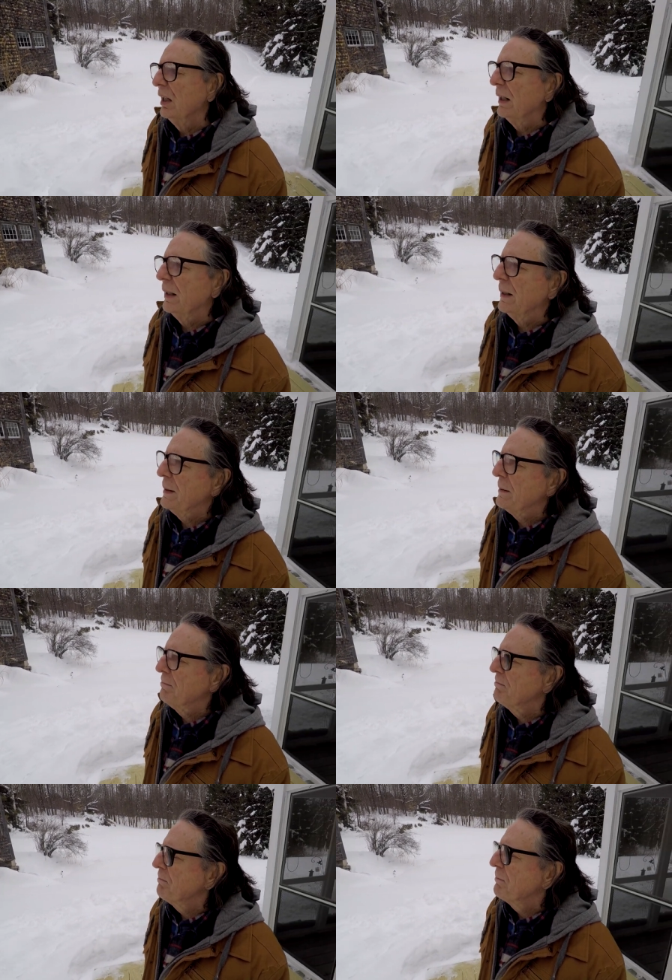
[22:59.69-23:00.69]

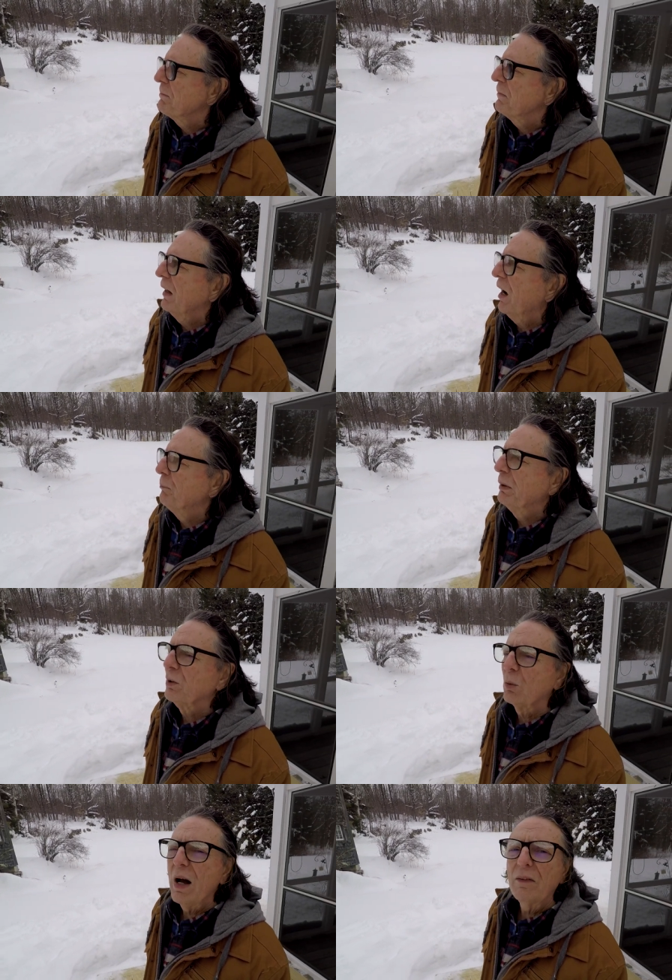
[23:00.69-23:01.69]
Um, I've been
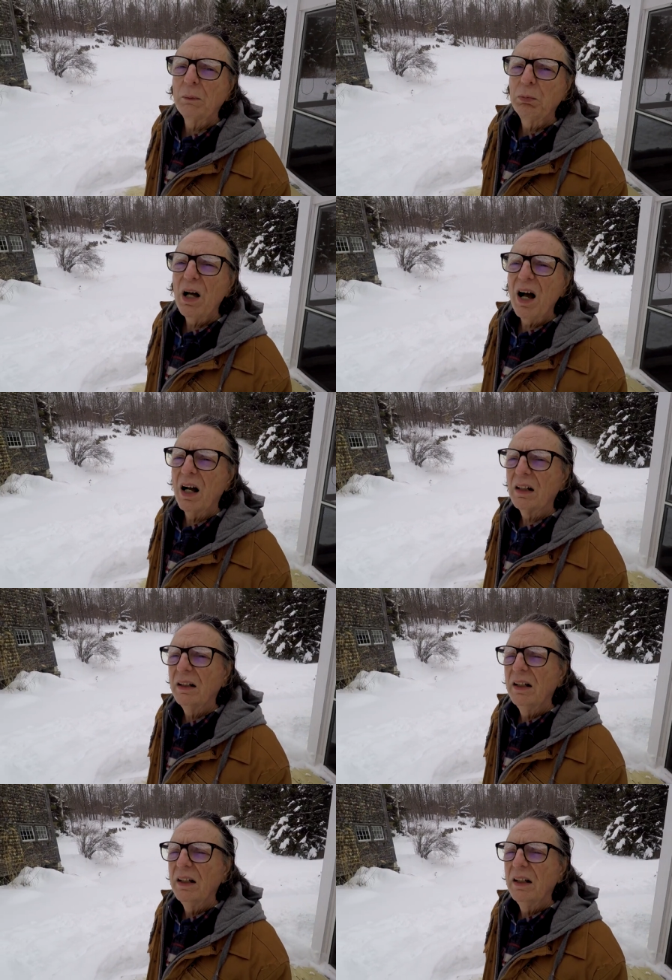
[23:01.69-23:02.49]
around the block.